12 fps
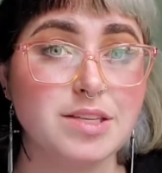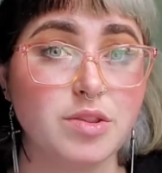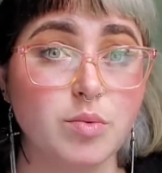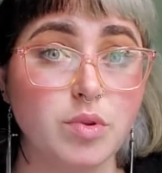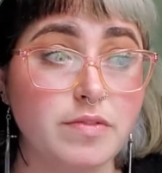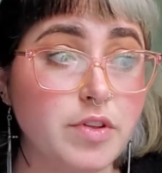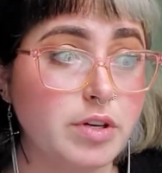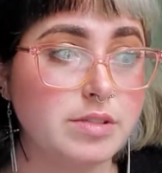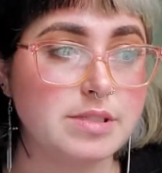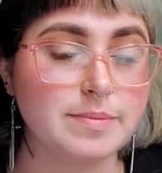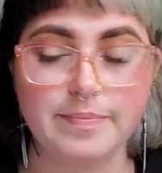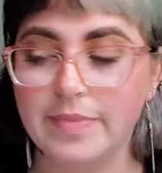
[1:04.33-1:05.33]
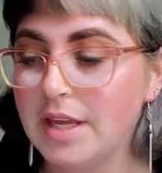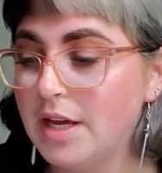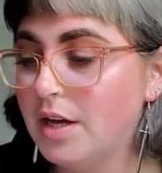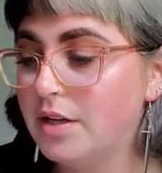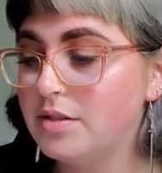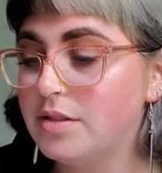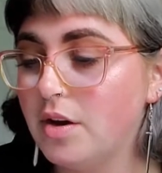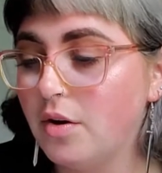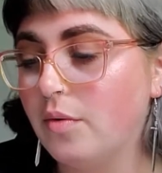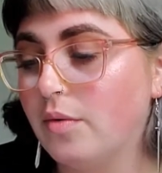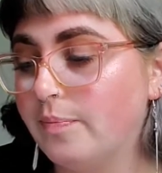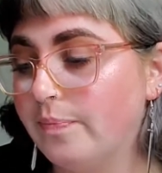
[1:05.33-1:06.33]
the rule of thirds.
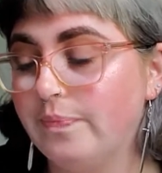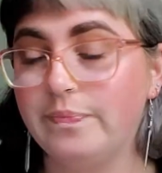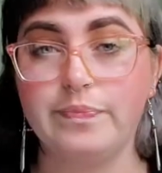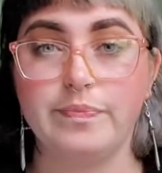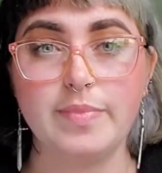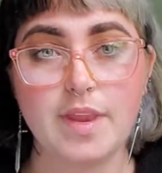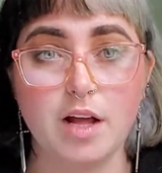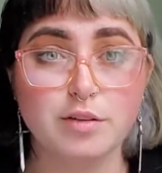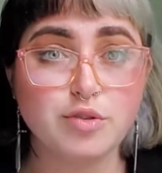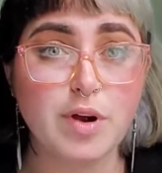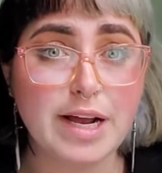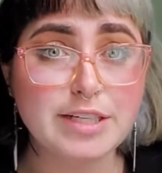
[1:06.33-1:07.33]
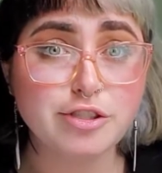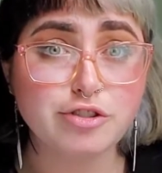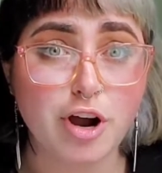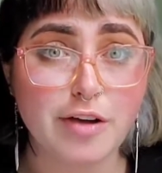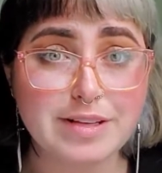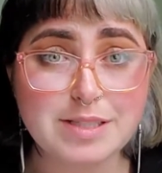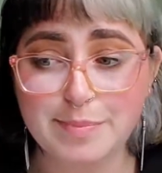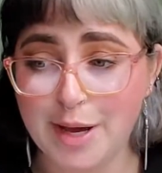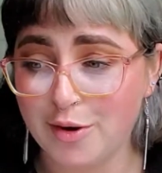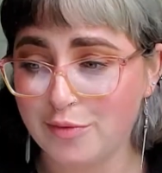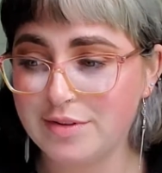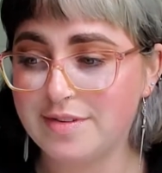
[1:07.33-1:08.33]
So I'll try to draw this
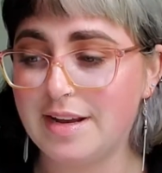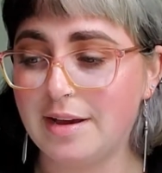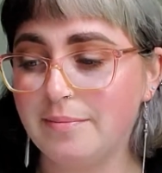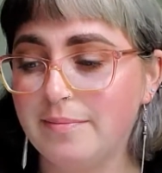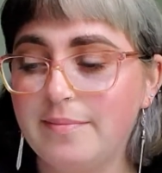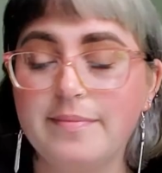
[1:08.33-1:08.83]
better this time.